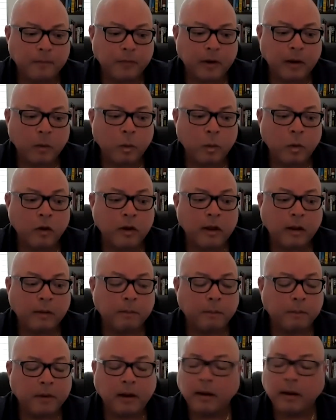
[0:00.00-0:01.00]
it will
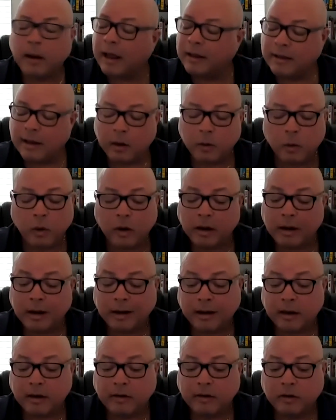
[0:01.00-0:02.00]
be, I think we're going to
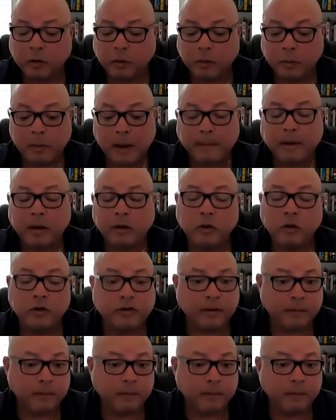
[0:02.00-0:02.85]
need to maybe do